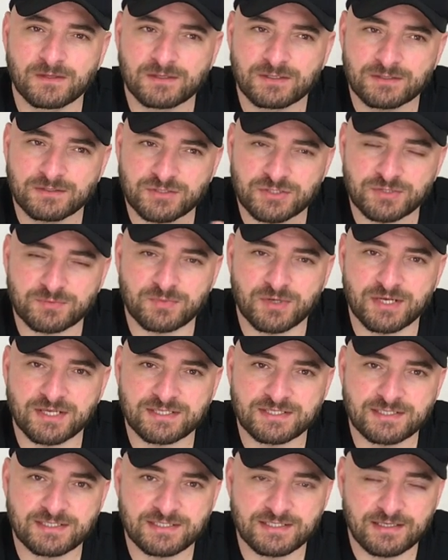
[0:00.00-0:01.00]

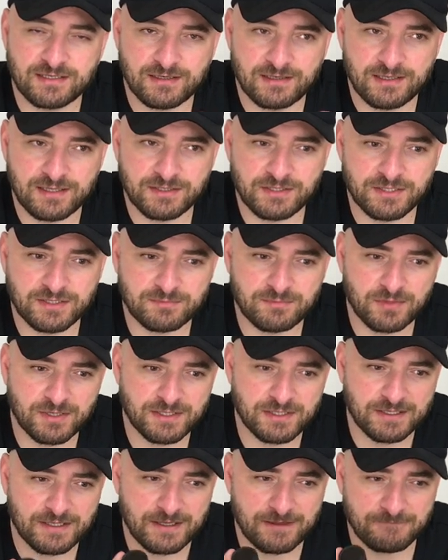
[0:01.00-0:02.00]
spicy, leathery
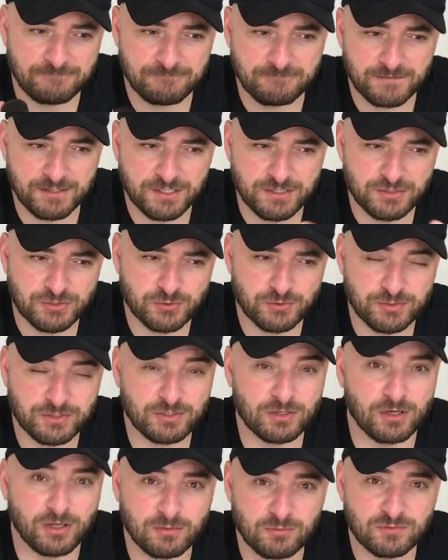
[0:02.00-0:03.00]
by a very
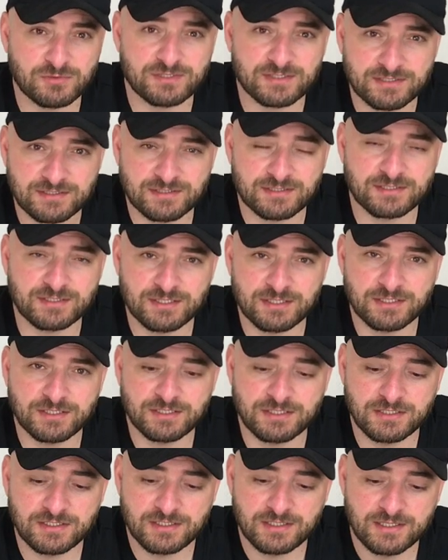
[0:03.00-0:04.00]
sweet, almost
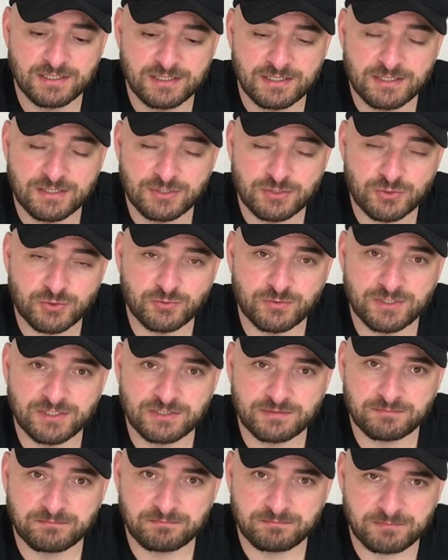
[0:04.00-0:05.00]
sticky,
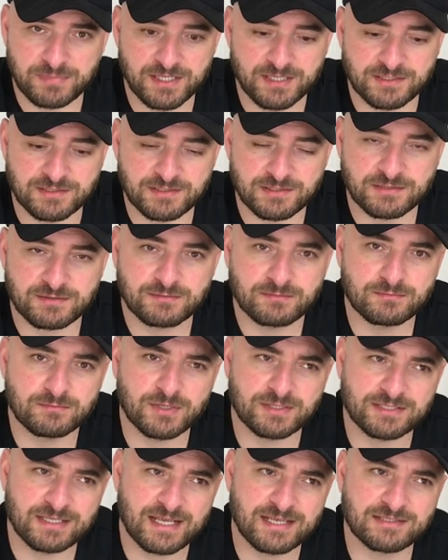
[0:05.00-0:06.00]
sweet base.
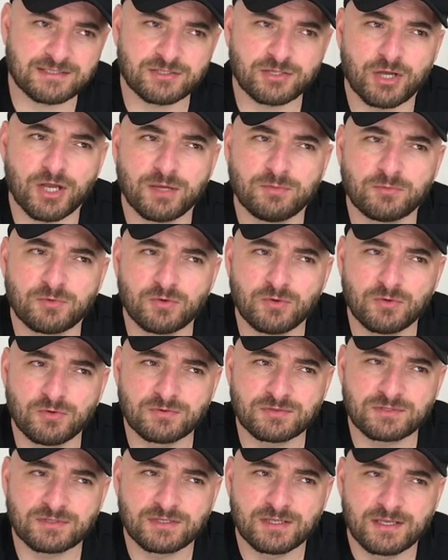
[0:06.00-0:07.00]
But as time
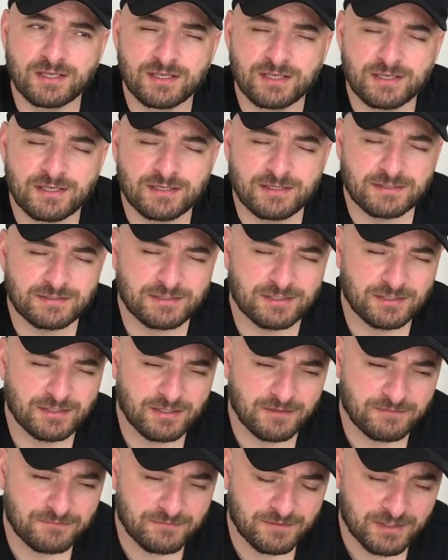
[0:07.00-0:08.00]
goes, scent
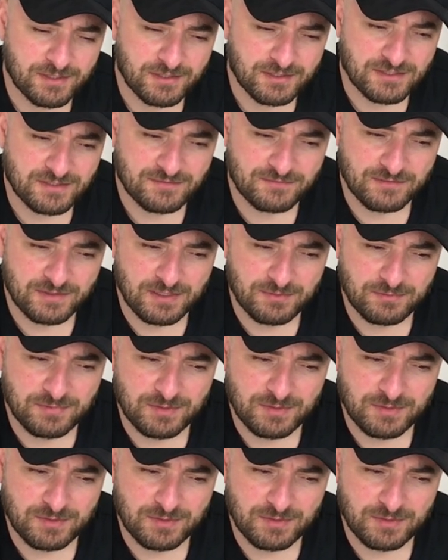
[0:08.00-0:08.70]
of fragrance will be